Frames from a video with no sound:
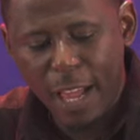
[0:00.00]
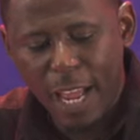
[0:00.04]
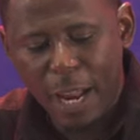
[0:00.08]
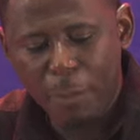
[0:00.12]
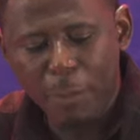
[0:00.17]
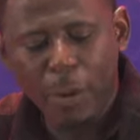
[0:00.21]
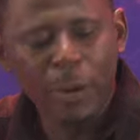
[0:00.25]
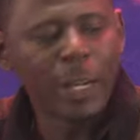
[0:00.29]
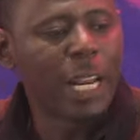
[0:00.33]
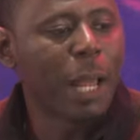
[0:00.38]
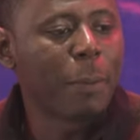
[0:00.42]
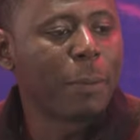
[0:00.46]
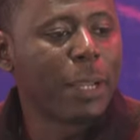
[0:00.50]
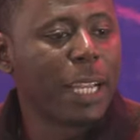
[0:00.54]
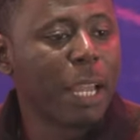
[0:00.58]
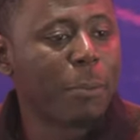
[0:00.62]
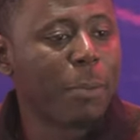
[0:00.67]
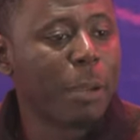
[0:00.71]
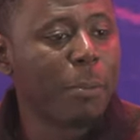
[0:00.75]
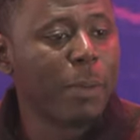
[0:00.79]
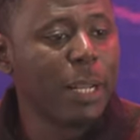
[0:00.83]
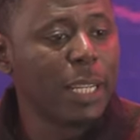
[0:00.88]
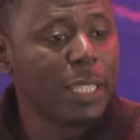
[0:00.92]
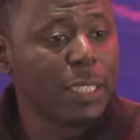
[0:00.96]
I remember when I
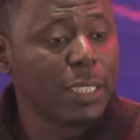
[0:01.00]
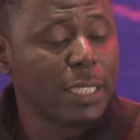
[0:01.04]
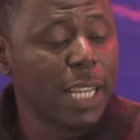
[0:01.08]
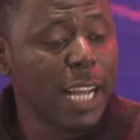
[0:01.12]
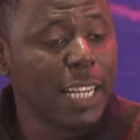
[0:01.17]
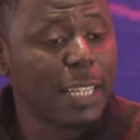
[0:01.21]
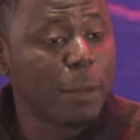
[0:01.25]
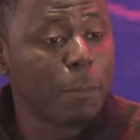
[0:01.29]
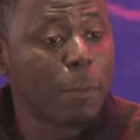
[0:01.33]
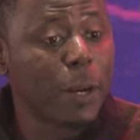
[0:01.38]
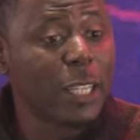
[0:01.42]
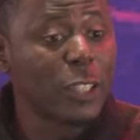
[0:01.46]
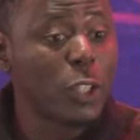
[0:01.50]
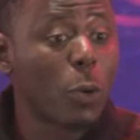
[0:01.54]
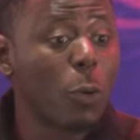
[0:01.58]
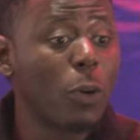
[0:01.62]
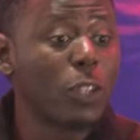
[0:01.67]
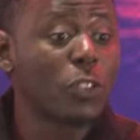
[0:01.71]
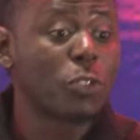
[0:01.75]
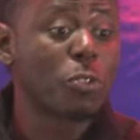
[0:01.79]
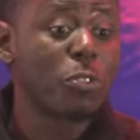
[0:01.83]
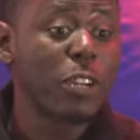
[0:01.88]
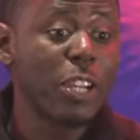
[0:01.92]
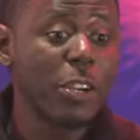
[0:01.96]
became a minister and the pressure
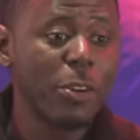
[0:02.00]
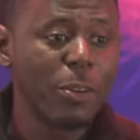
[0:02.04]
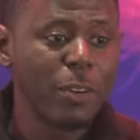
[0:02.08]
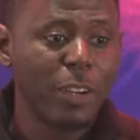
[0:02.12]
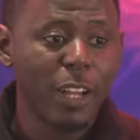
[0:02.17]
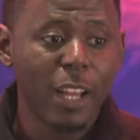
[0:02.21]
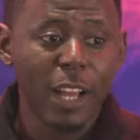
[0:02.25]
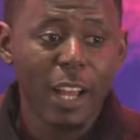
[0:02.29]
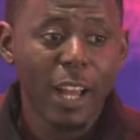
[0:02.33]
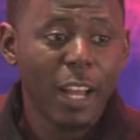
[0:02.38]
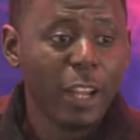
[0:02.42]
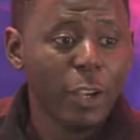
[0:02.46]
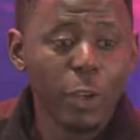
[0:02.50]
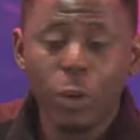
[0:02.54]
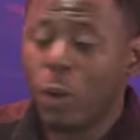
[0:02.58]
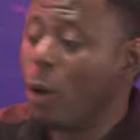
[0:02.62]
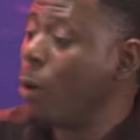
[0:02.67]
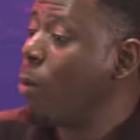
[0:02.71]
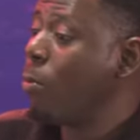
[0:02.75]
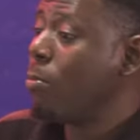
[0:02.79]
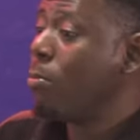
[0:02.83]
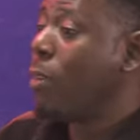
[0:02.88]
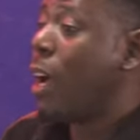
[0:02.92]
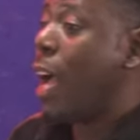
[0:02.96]
was real. You
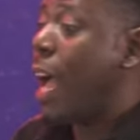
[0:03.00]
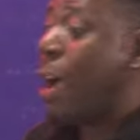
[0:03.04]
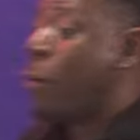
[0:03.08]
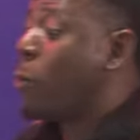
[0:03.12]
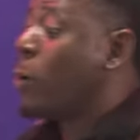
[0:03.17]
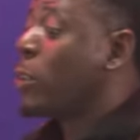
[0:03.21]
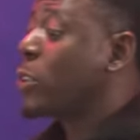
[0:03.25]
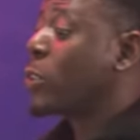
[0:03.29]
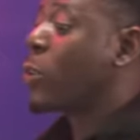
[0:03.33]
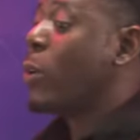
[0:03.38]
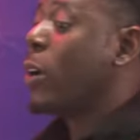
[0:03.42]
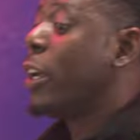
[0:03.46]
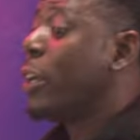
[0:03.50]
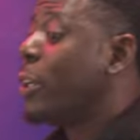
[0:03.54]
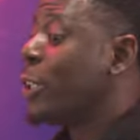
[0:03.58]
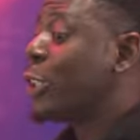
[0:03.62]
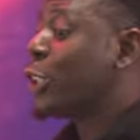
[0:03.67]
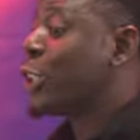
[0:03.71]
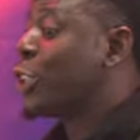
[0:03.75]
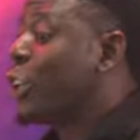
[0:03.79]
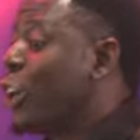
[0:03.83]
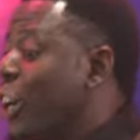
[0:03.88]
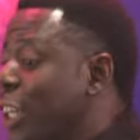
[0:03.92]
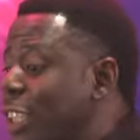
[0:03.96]
know, I was going to
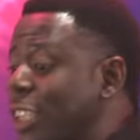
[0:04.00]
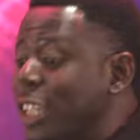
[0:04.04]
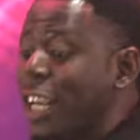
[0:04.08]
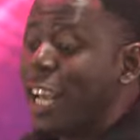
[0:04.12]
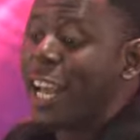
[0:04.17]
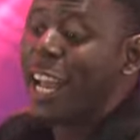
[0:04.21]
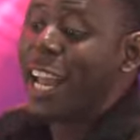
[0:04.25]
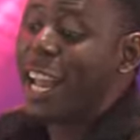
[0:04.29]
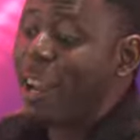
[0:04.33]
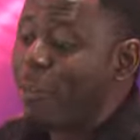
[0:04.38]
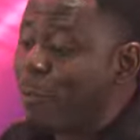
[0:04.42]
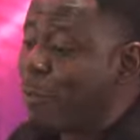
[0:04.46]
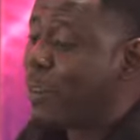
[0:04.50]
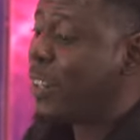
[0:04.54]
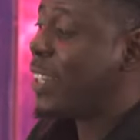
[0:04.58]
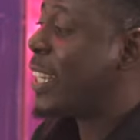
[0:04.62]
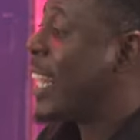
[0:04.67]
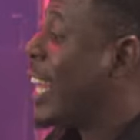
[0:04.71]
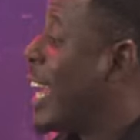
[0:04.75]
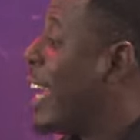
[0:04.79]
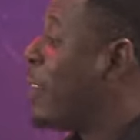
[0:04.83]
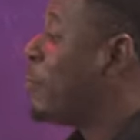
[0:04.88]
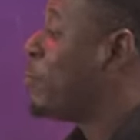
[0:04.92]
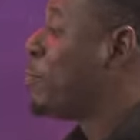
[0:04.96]
church every
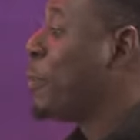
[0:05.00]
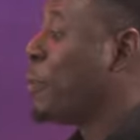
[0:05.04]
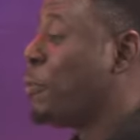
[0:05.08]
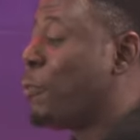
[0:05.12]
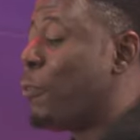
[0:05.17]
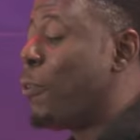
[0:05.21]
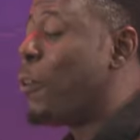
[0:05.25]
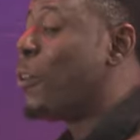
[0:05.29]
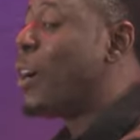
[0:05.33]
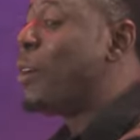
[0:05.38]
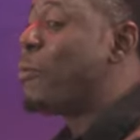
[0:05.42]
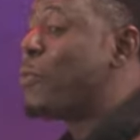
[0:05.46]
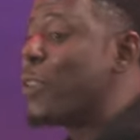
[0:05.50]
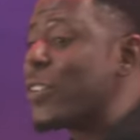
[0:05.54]
day, before